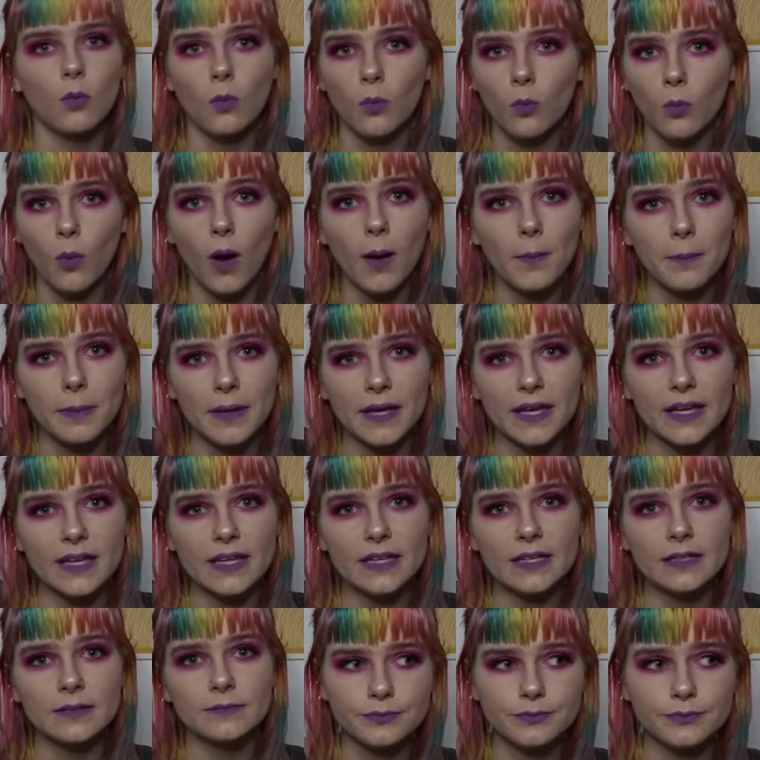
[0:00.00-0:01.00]
what be
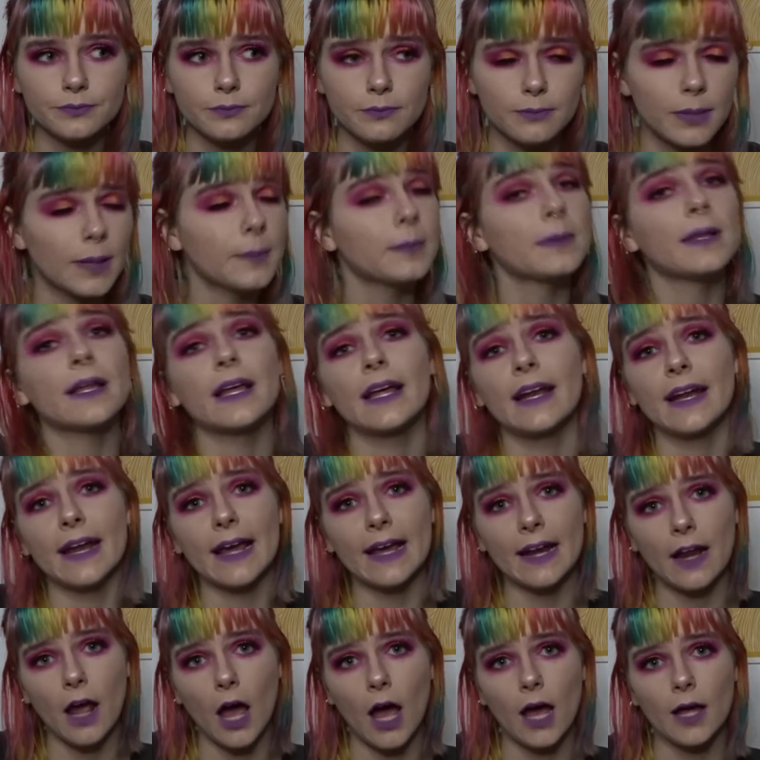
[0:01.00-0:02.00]
it, people are gonna
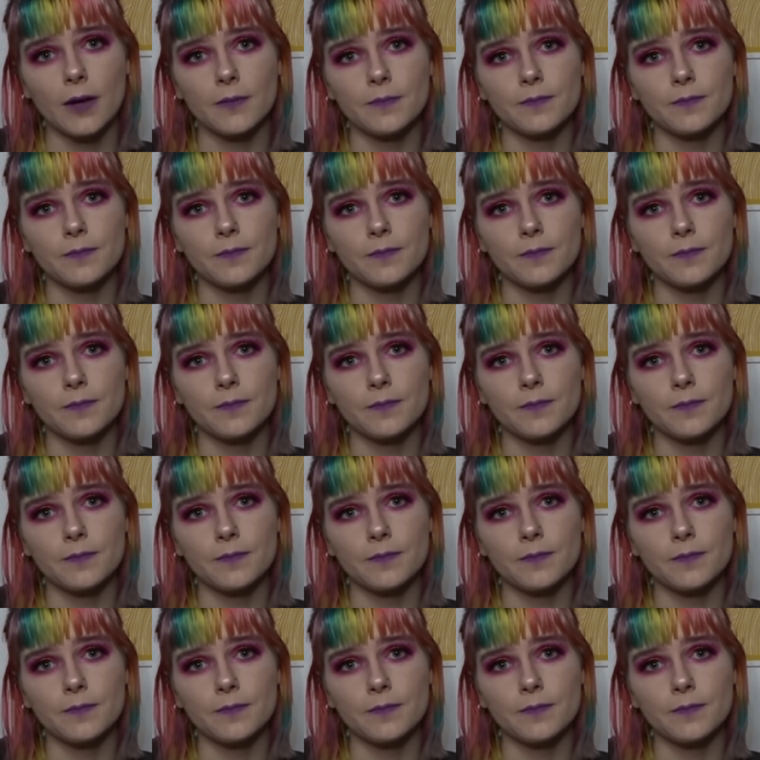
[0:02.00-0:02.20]
get hurt.